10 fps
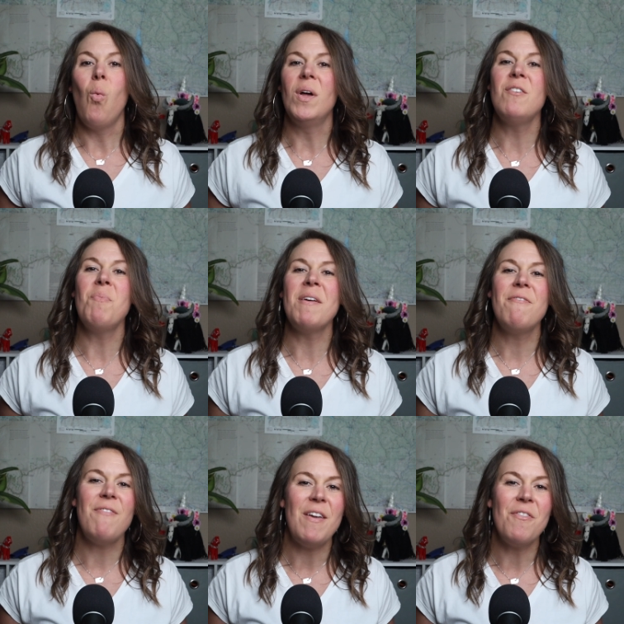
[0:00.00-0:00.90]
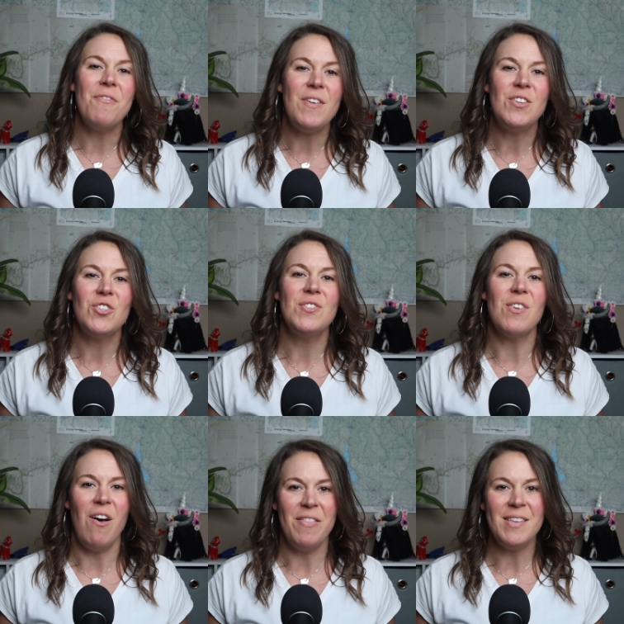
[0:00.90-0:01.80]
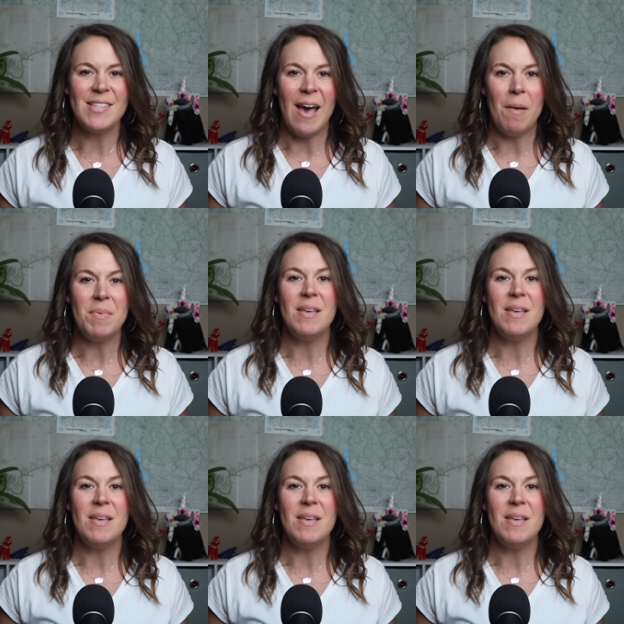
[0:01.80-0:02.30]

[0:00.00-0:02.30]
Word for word: One of my favorite features on this app